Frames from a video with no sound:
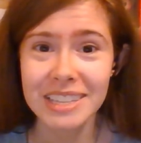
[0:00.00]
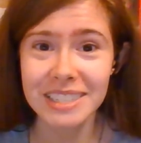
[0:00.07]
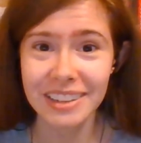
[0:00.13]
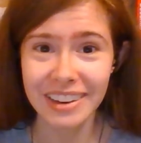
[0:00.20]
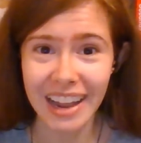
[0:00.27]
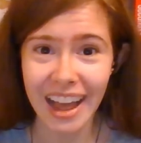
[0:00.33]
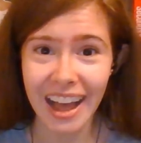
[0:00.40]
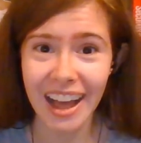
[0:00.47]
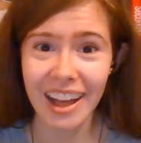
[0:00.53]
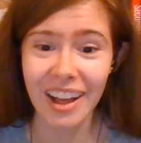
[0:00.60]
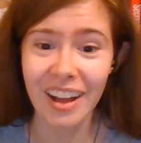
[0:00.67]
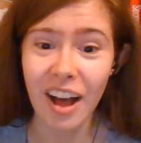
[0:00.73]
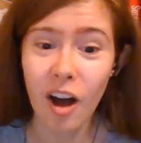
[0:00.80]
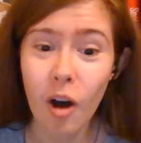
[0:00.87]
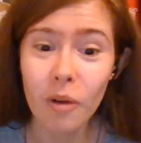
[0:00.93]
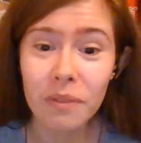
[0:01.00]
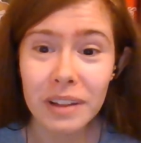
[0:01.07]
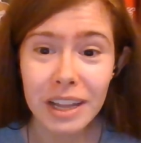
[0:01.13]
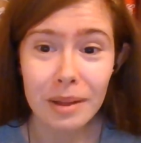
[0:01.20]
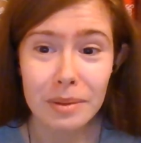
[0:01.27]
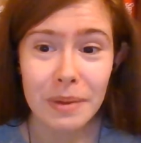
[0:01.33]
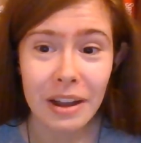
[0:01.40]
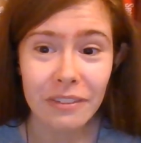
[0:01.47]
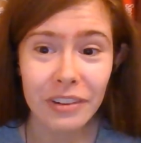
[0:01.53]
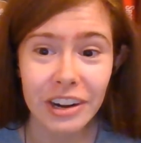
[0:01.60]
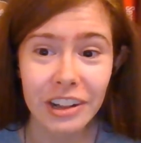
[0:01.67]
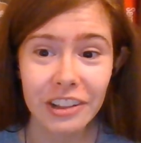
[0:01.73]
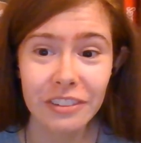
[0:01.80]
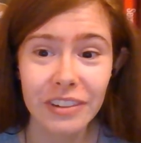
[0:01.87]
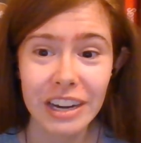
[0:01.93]
So yeah, hopefully I'll be back for
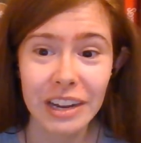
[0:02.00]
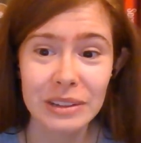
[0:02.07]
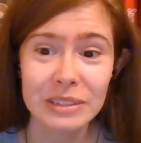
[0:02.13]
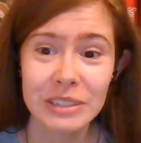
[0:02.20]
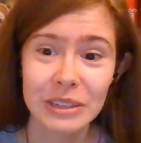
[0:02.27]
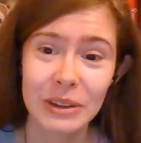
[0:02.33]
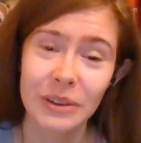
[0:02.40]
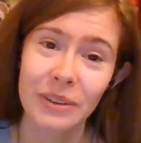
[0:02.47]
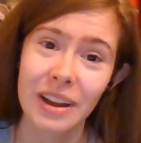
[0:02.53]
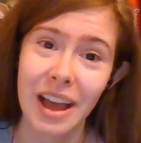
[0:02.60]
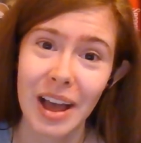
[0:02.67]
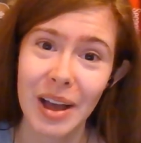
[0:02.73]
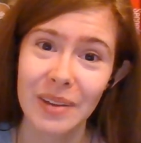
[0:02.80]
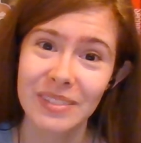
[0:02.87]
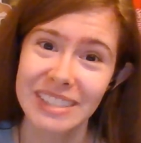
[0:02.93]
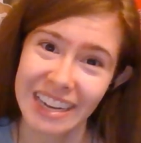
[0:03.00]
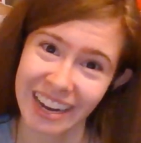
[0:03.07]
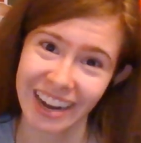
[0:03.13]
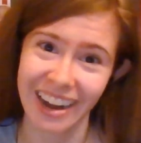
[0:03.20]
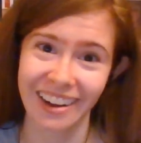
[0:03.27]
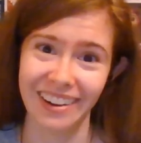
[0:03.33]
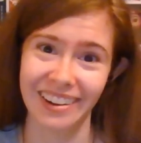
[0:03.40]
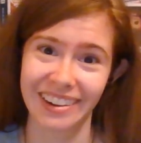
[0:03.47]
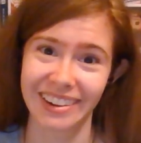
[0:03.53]
another video soon. Take care.